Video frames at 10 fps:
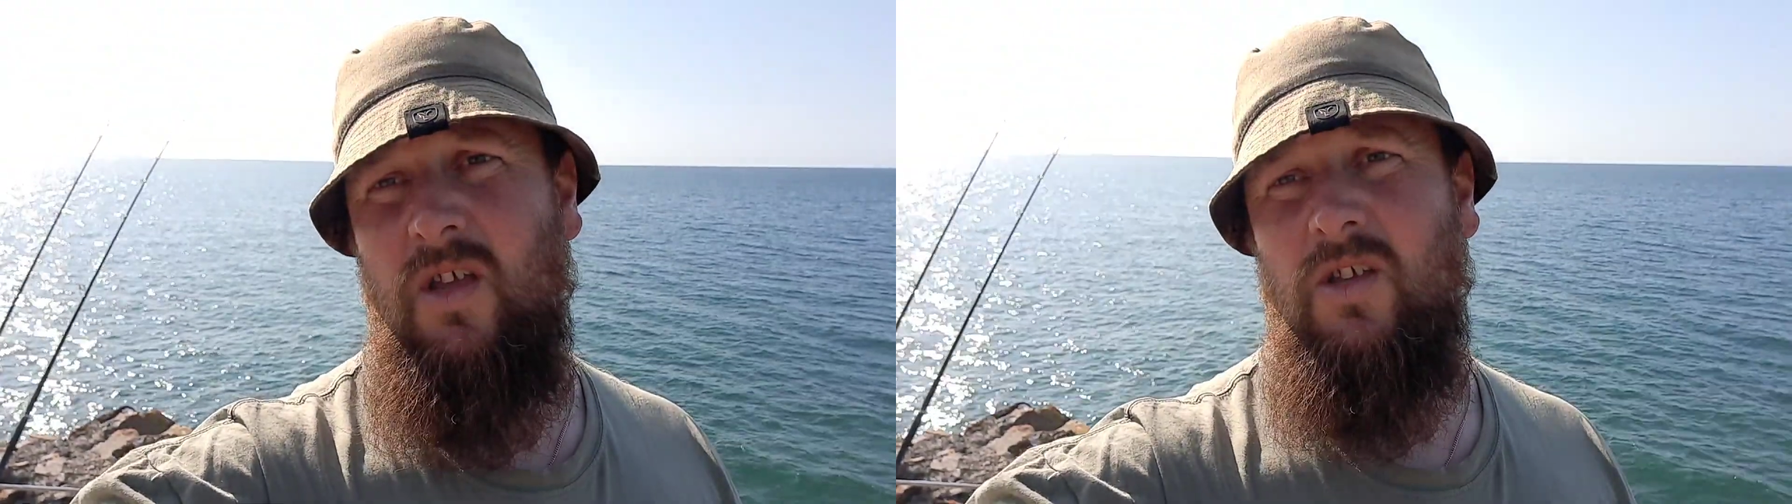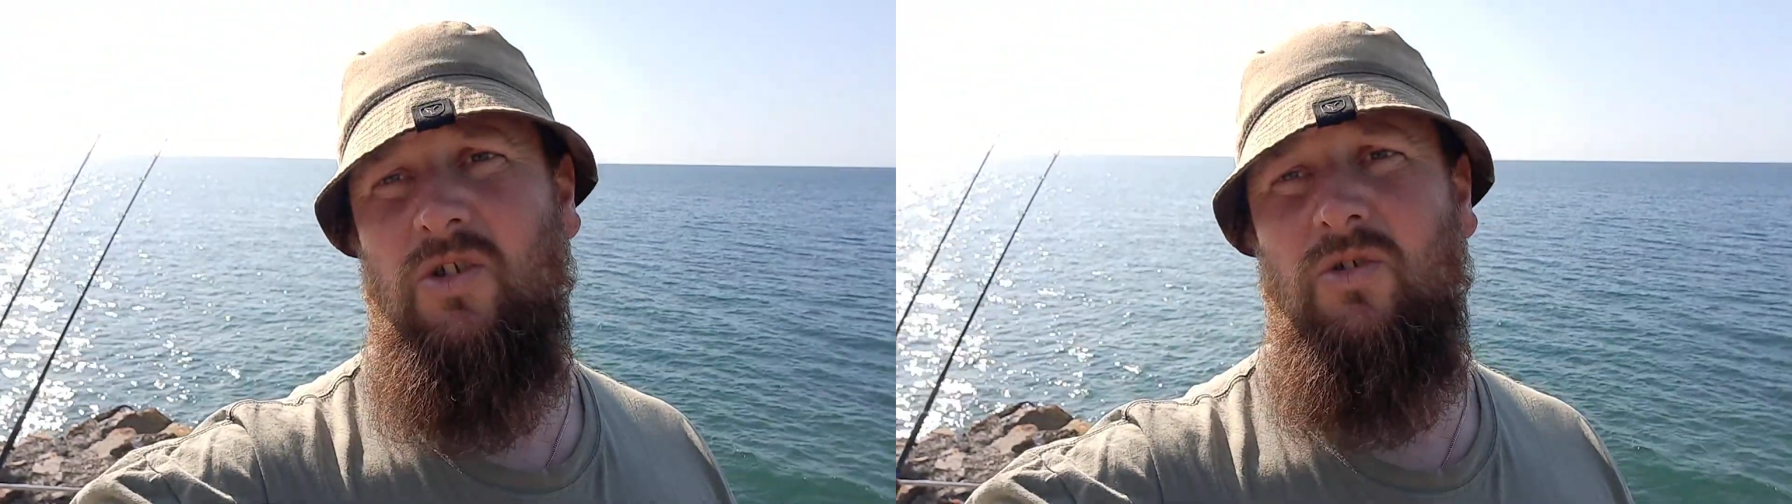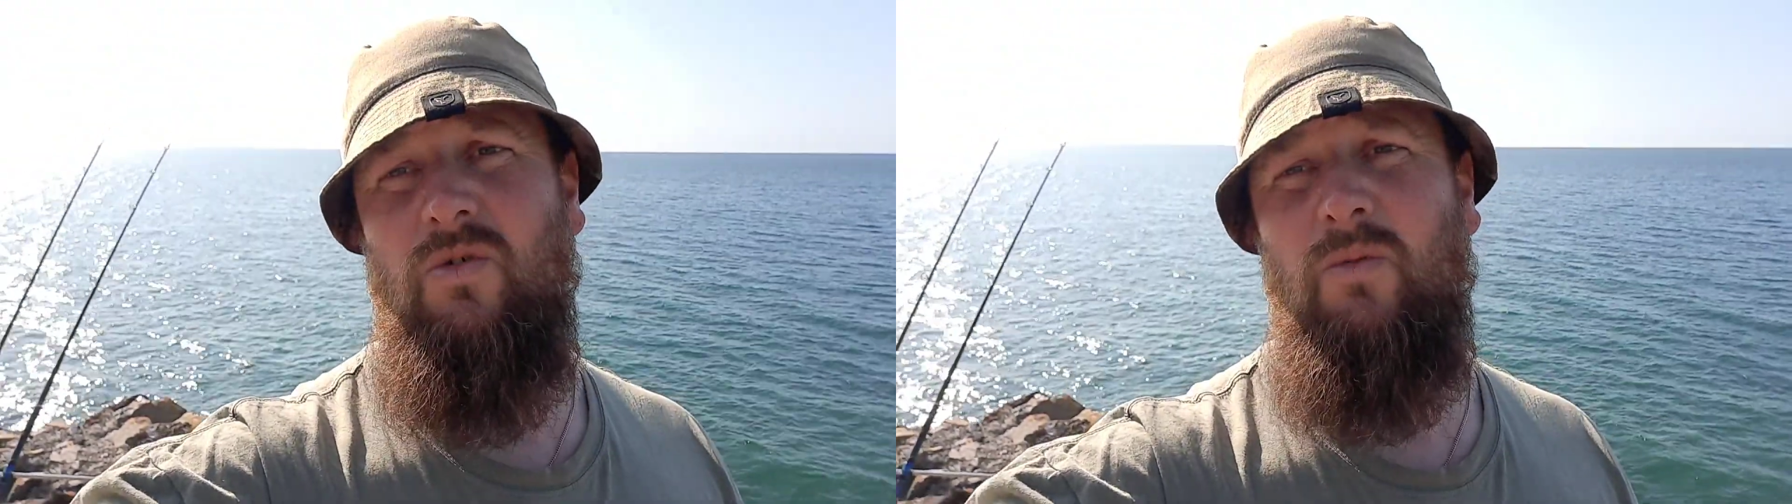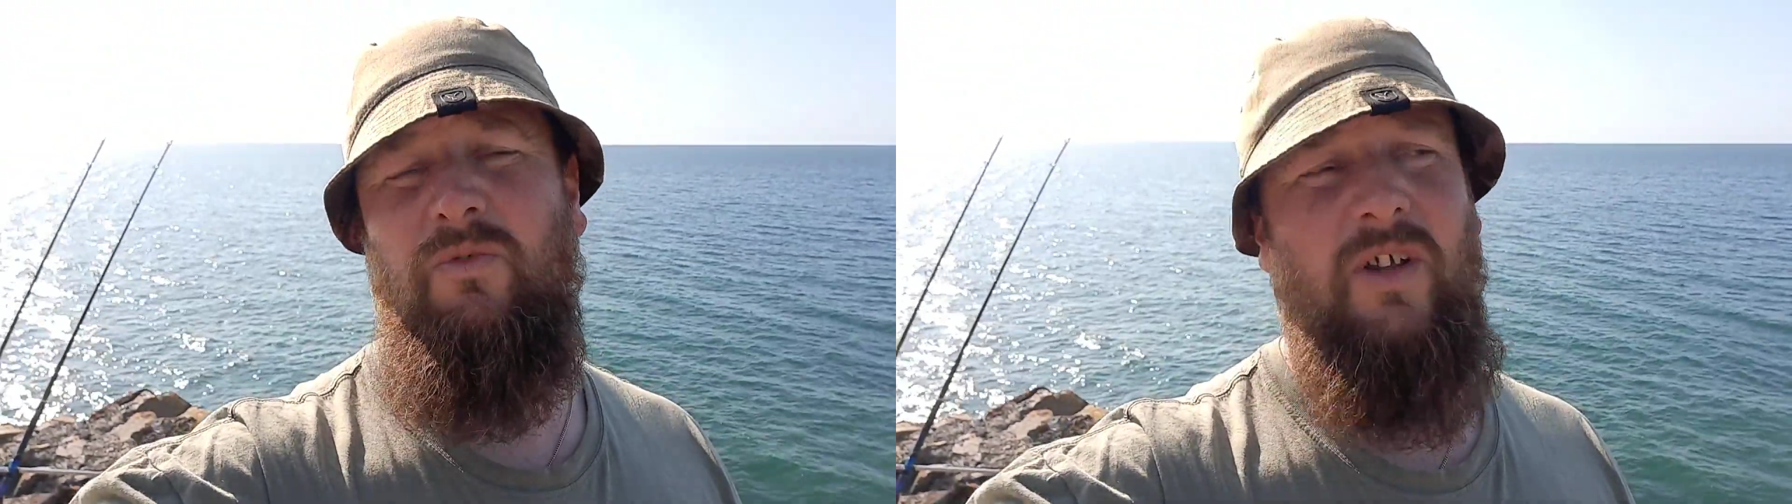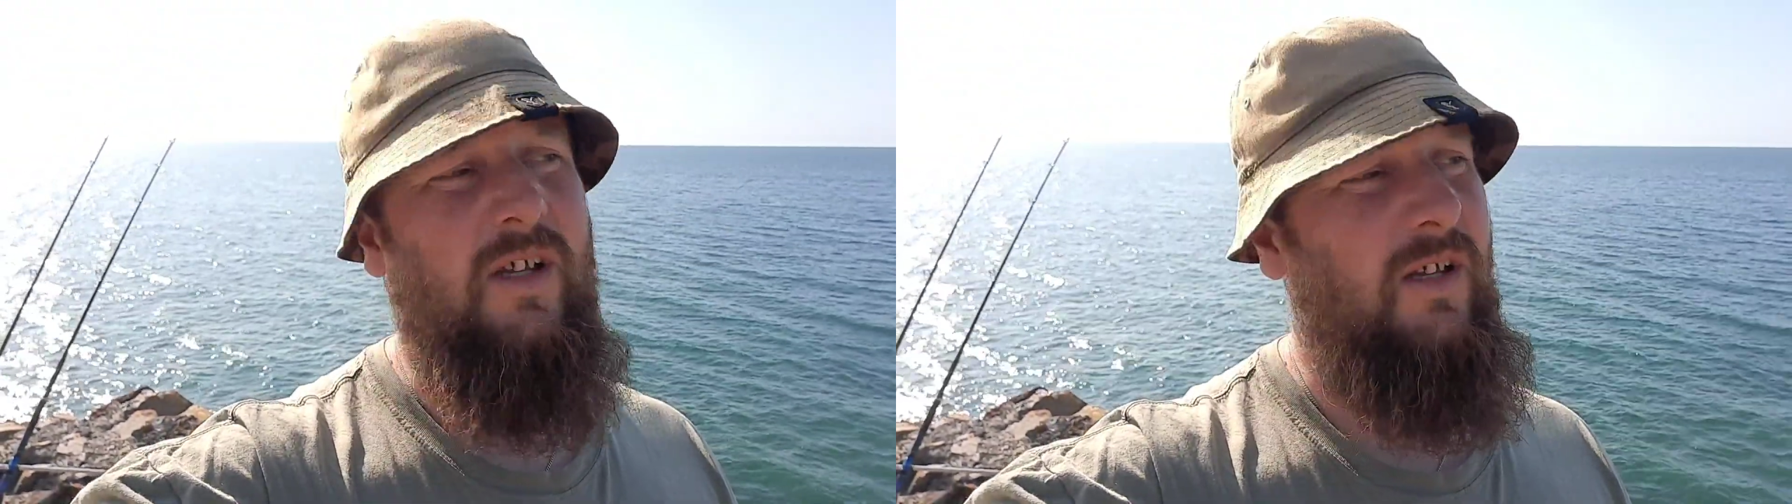so
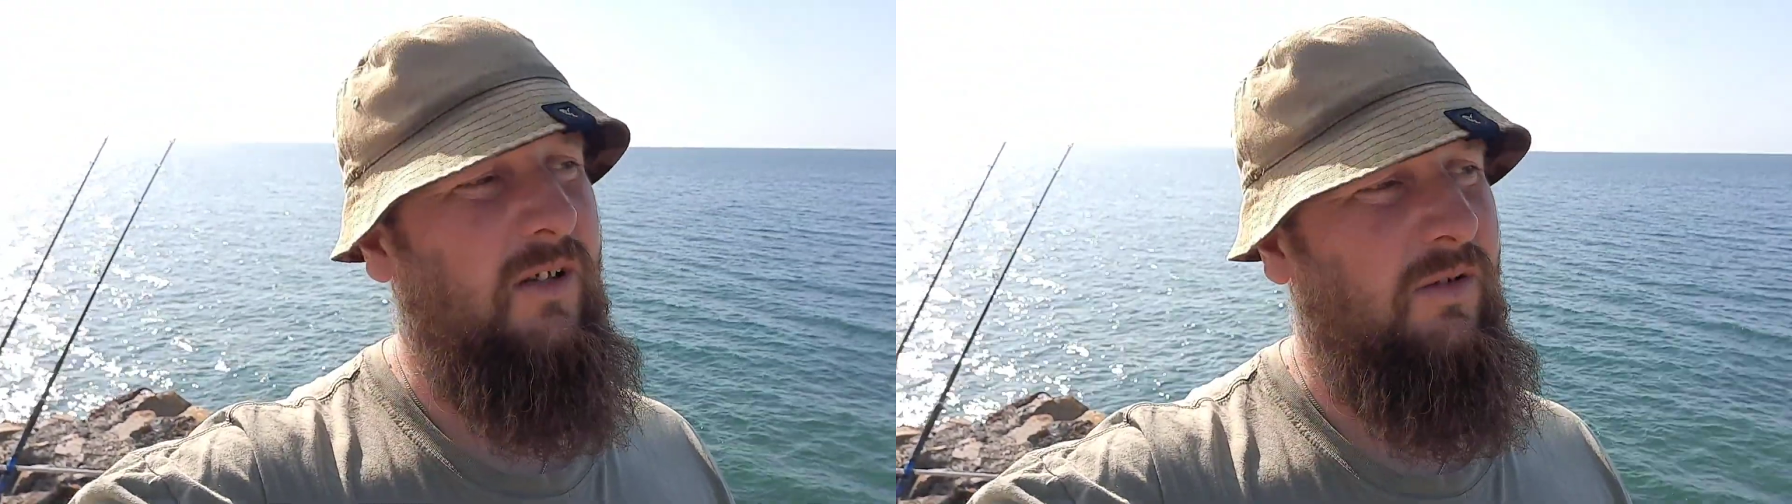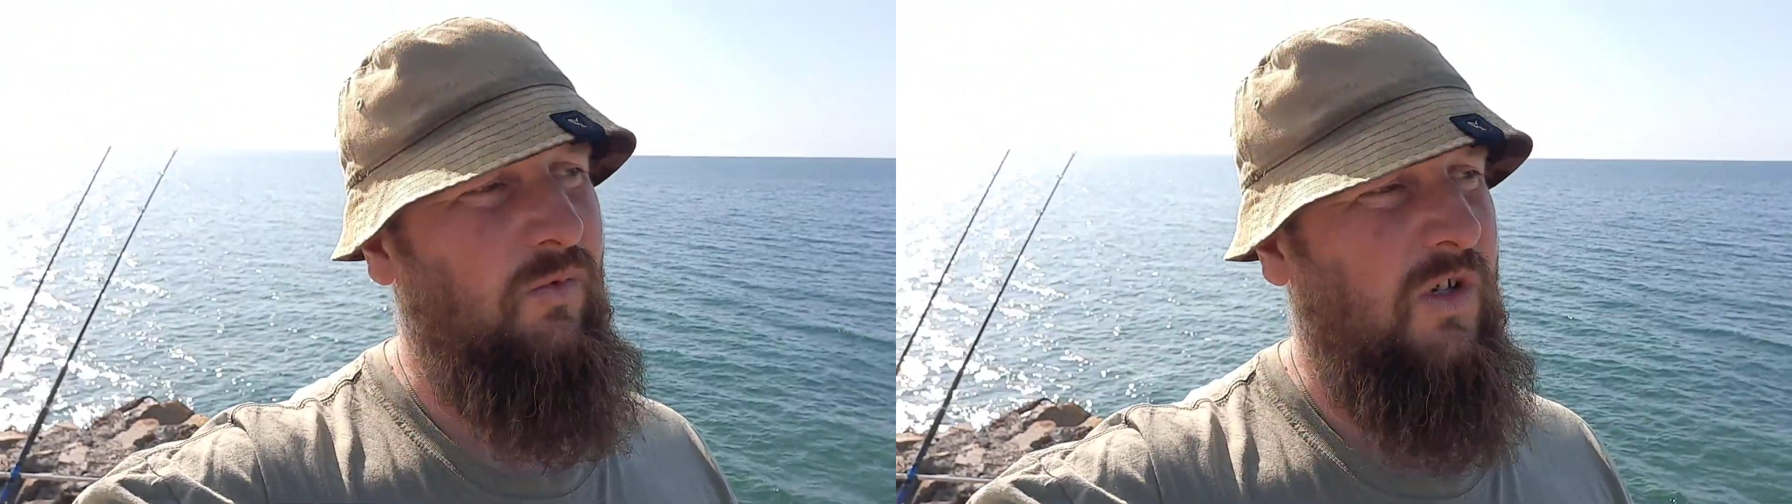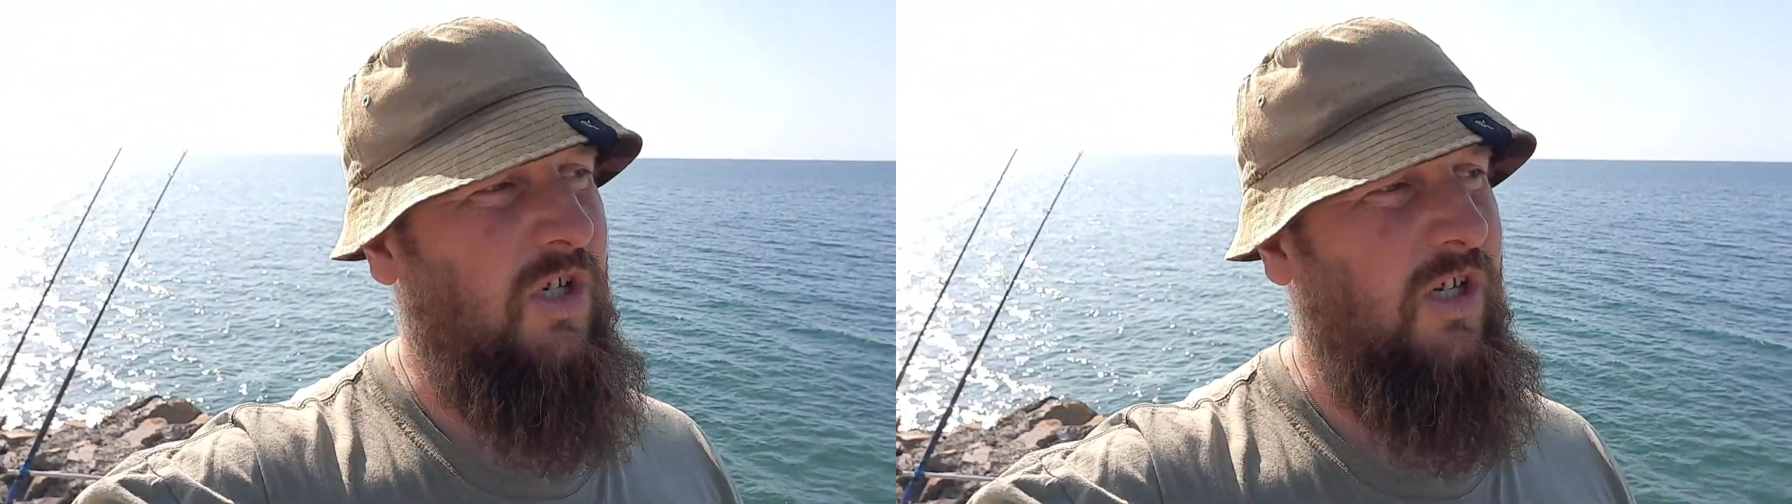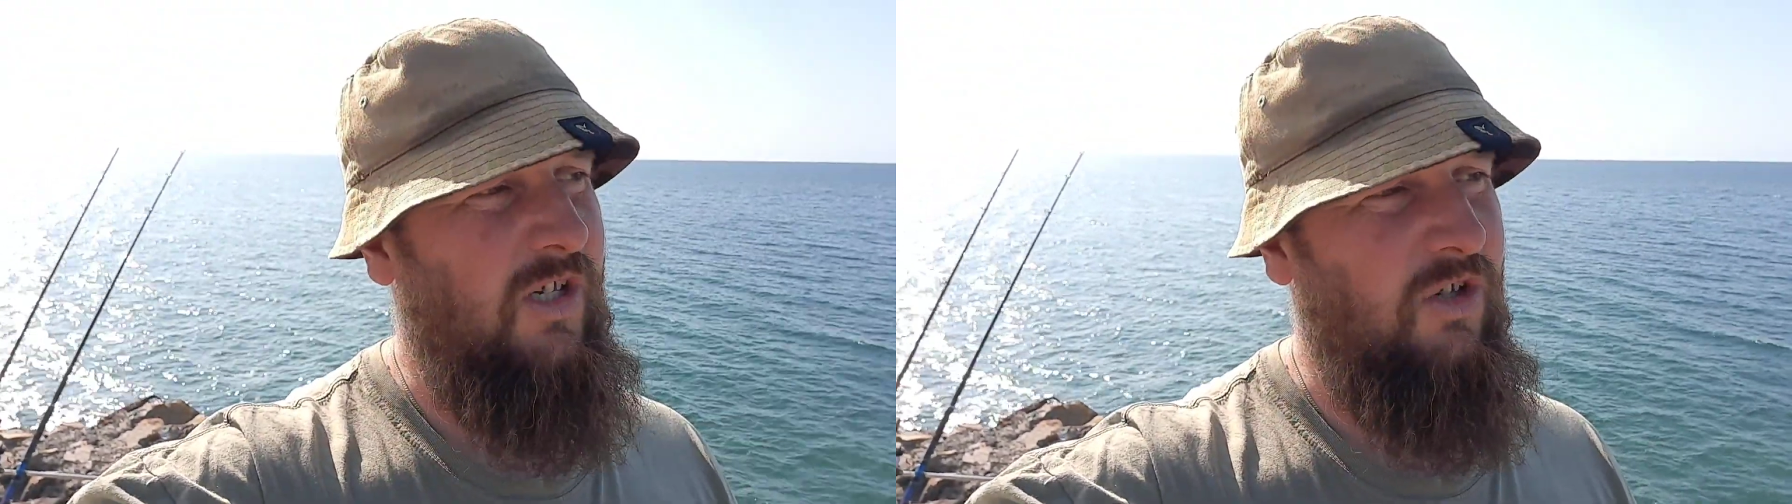hopefully we'll see